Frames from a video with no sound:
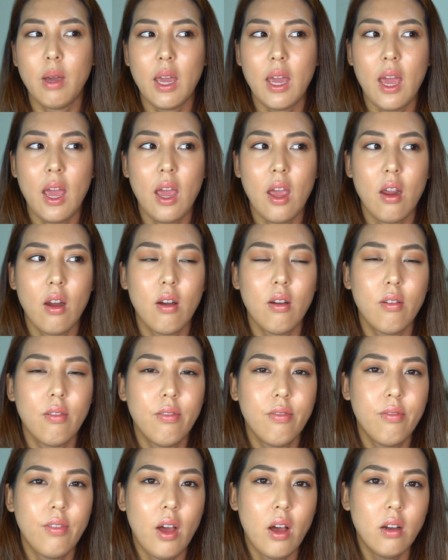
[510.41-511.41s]
hair
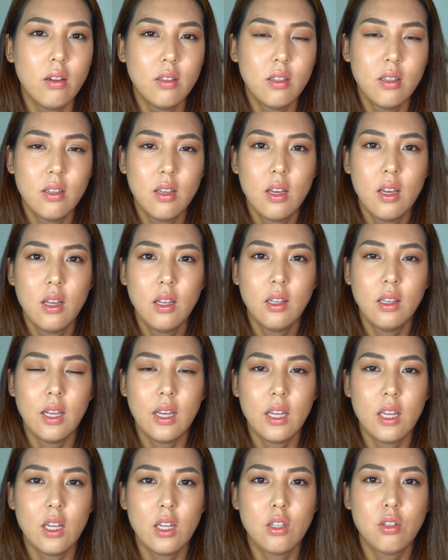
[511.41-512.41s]
felt
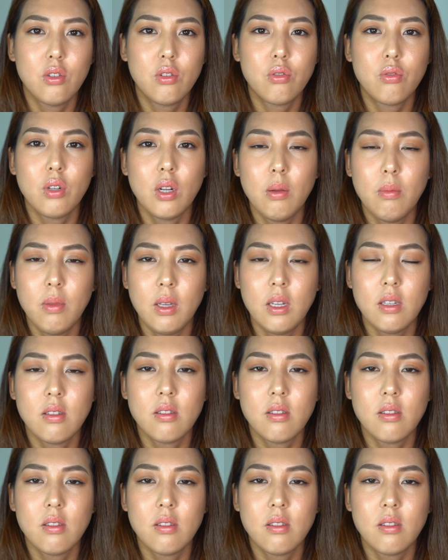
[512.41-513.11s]
like extremely